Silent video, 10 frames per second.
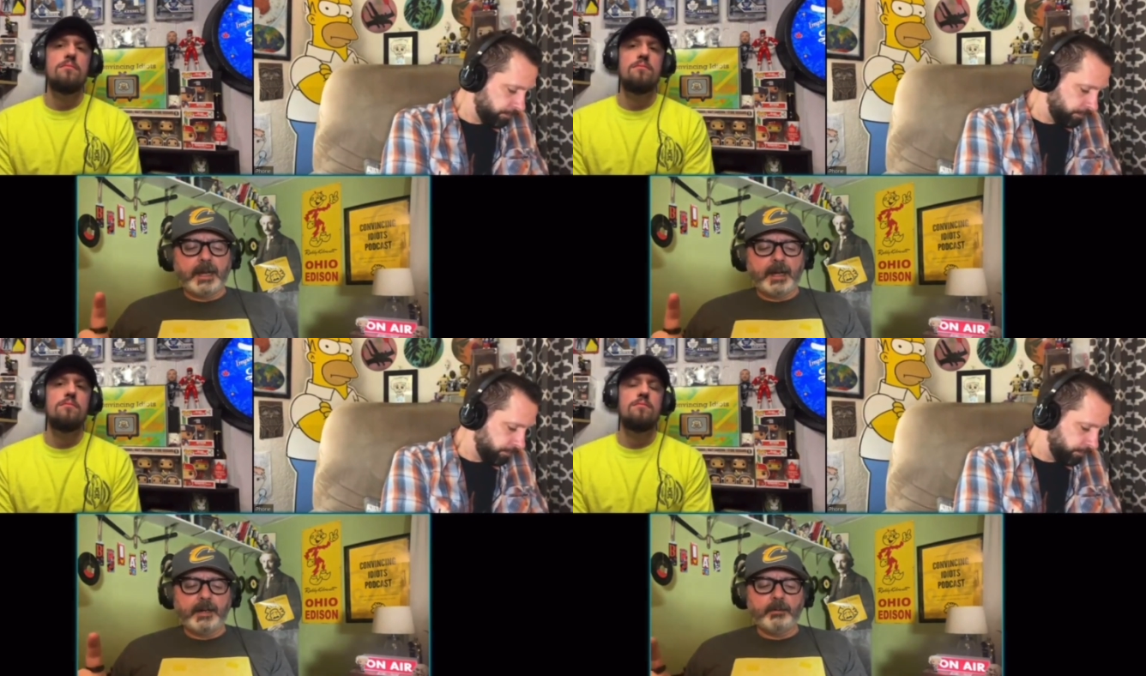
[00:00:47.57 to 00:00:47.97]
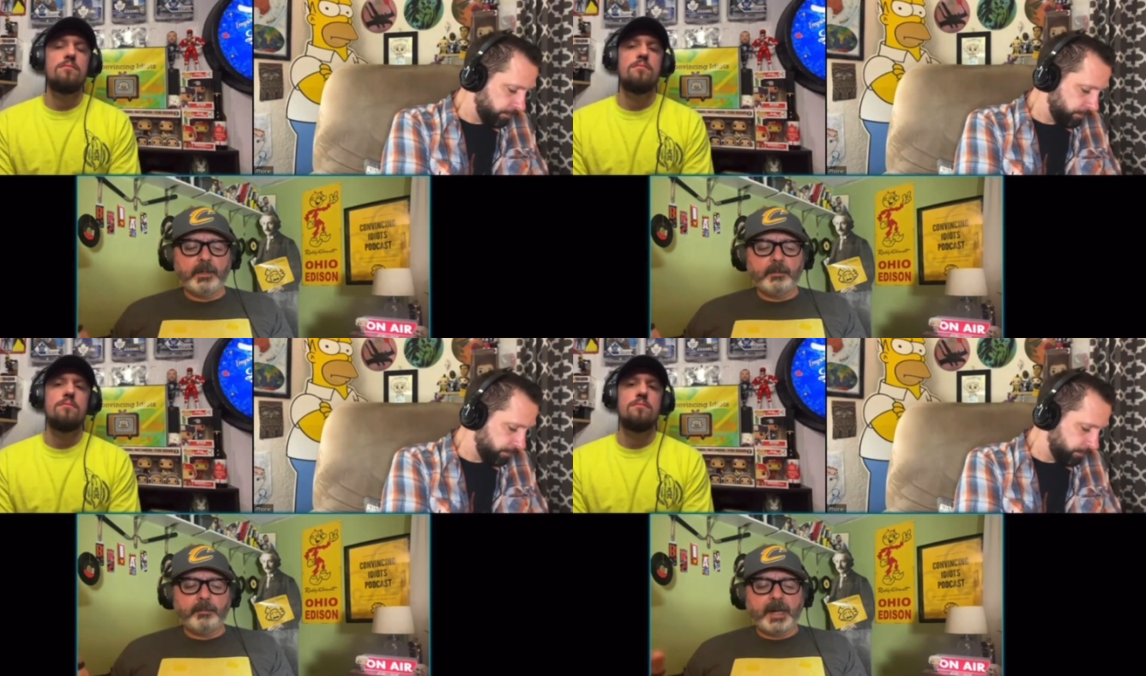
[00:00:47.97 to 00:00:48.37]

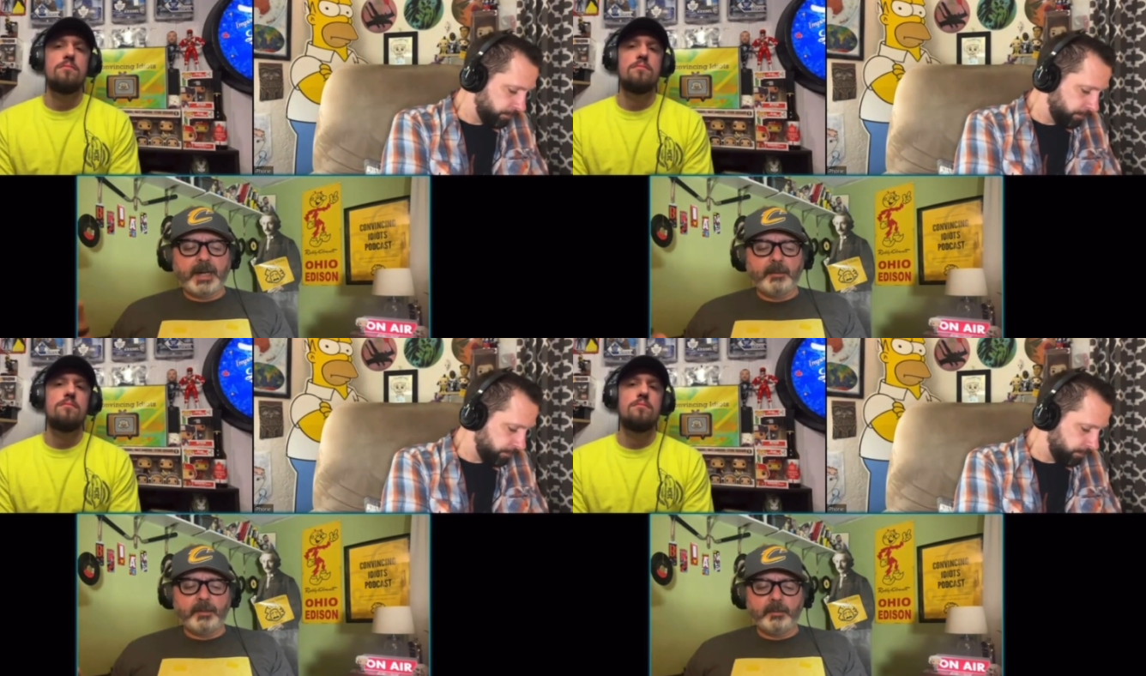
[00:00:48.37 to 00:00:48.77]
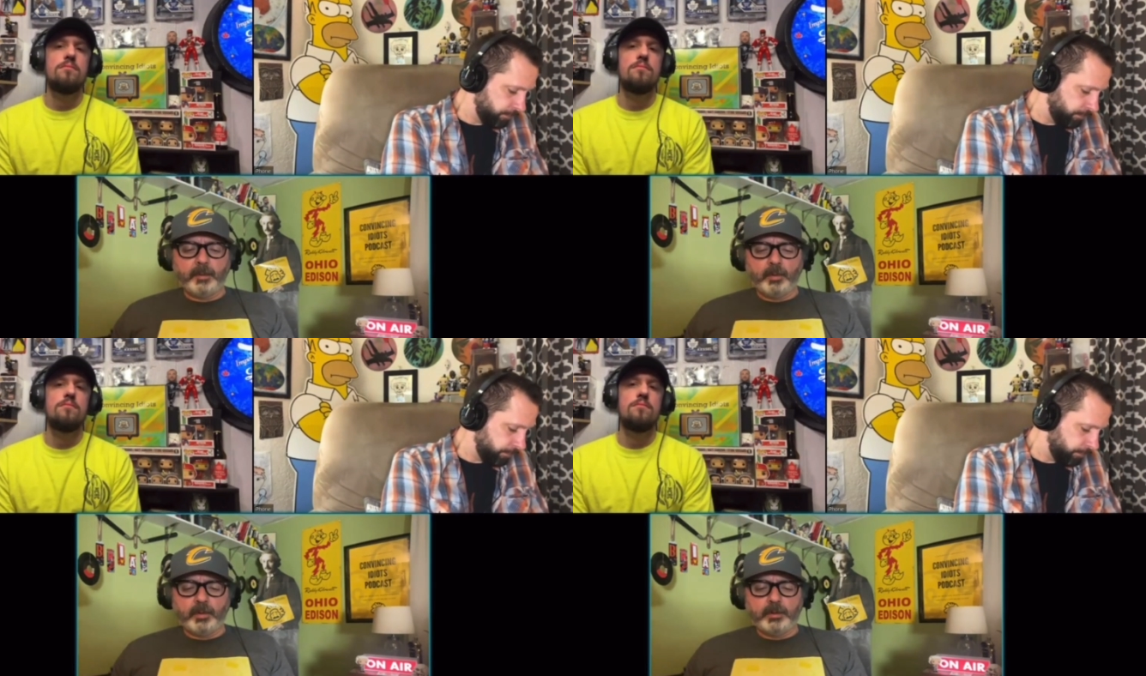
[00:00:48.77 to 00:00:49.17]
Speaker 1: Ira Bob
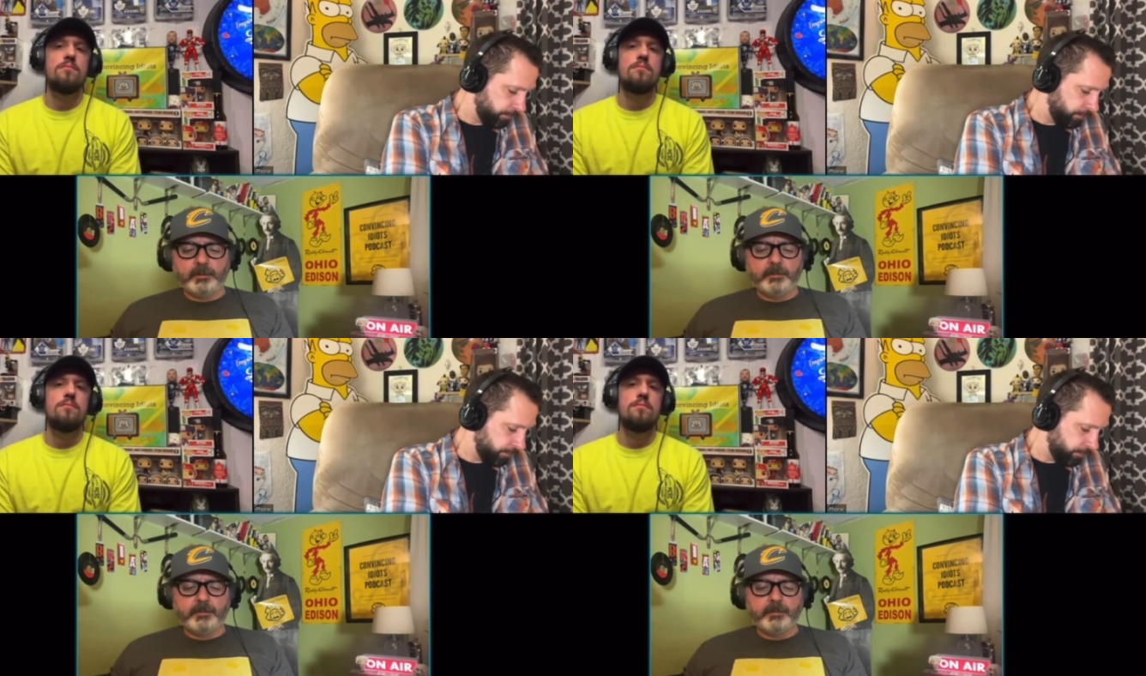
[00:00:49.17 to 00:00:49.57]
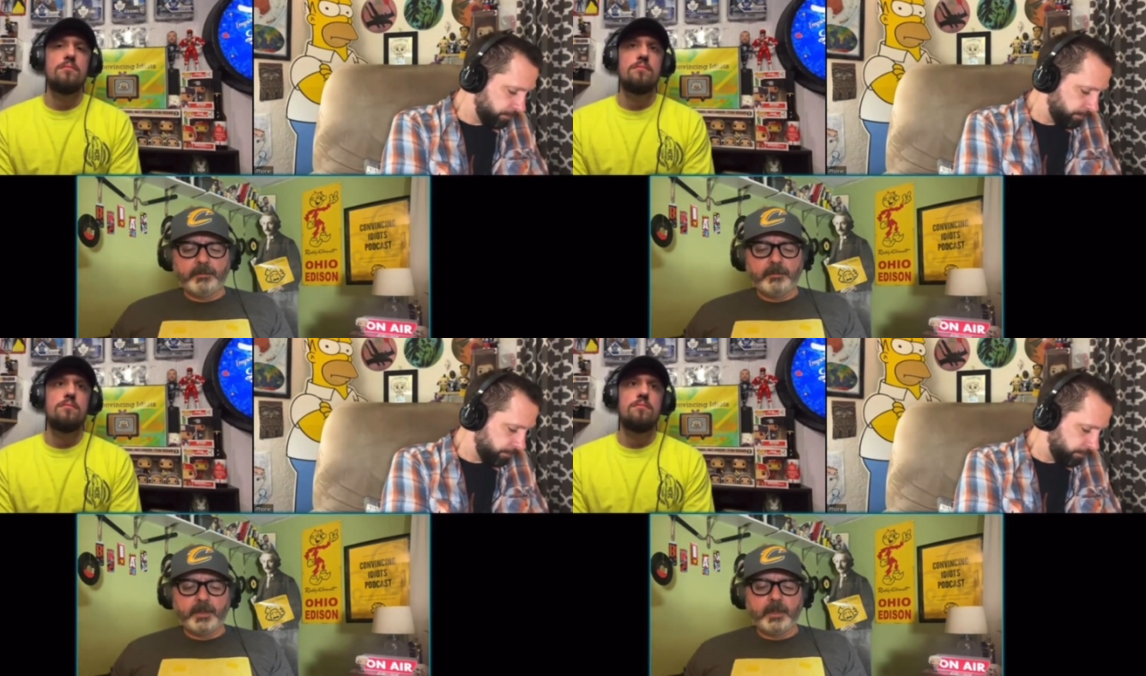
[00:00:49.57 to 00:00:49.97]
Born
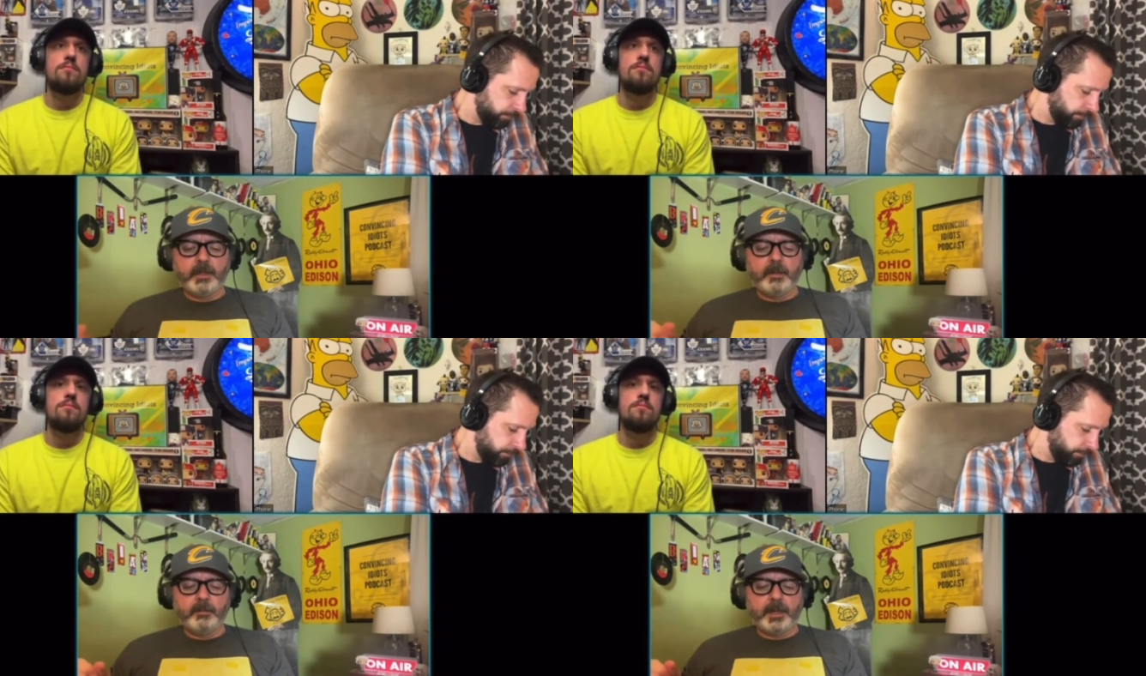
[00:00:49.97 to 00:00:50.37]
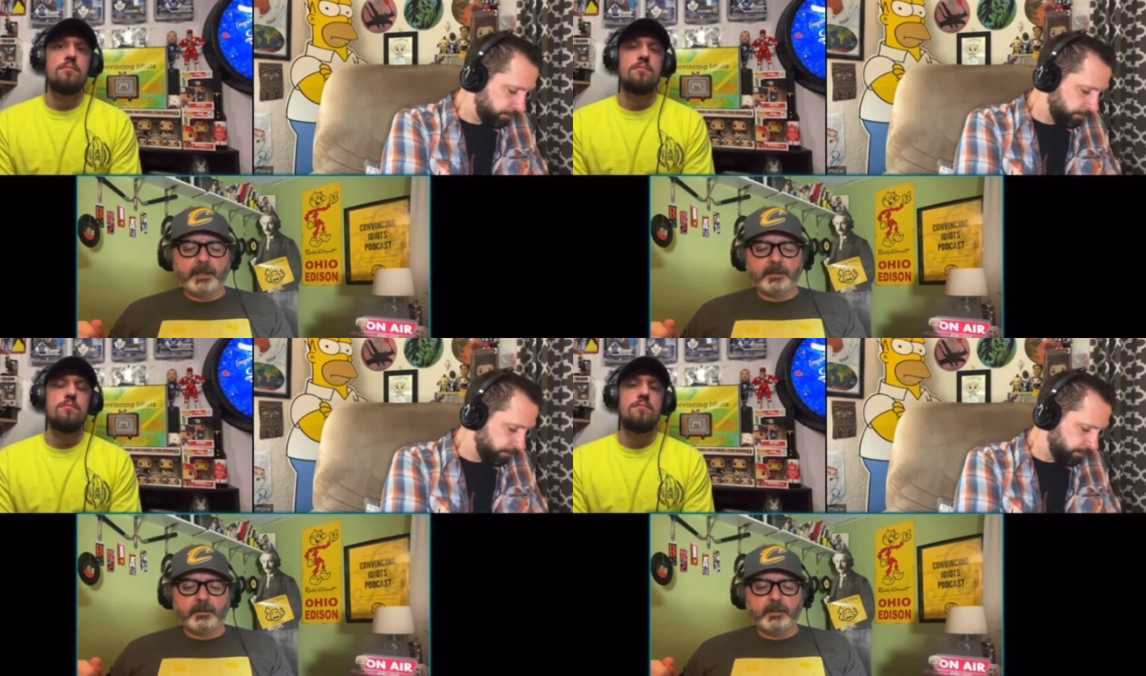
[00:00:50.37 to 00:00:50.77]

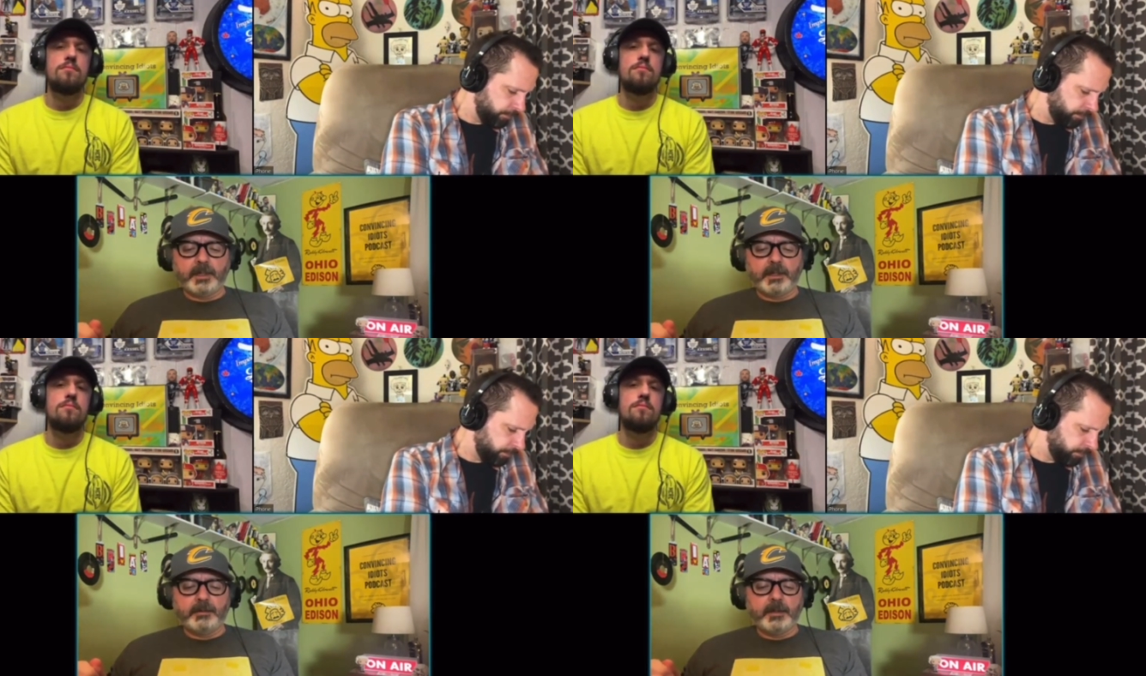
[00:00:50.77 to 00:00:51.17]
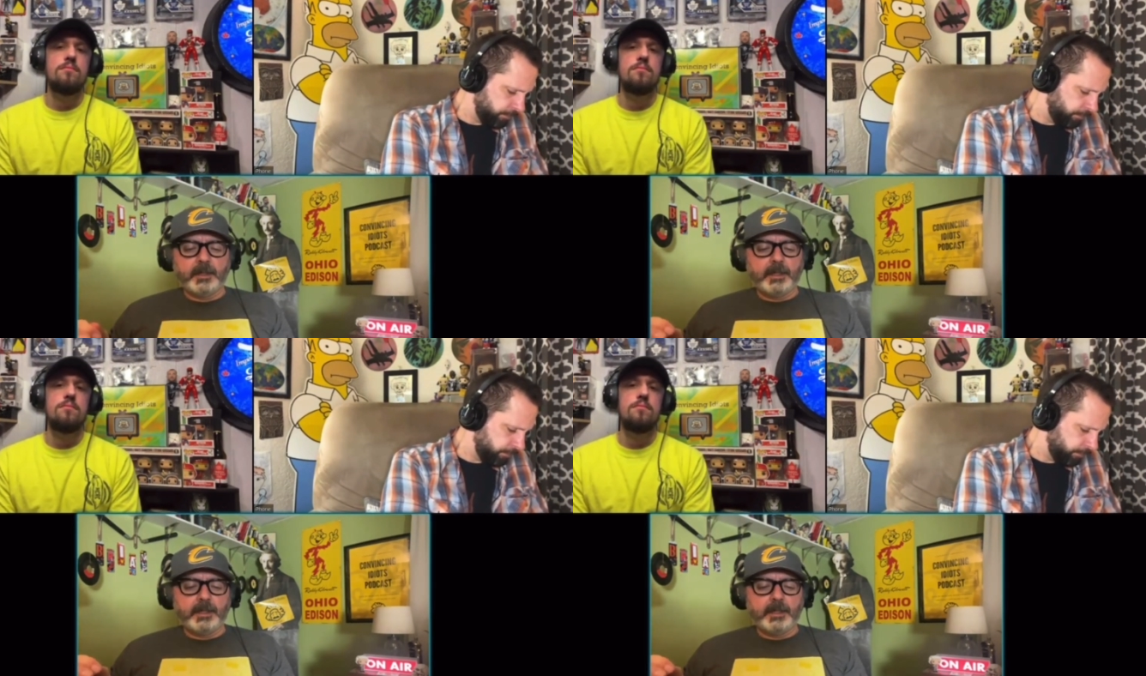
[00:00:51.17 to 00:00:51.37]
passed away.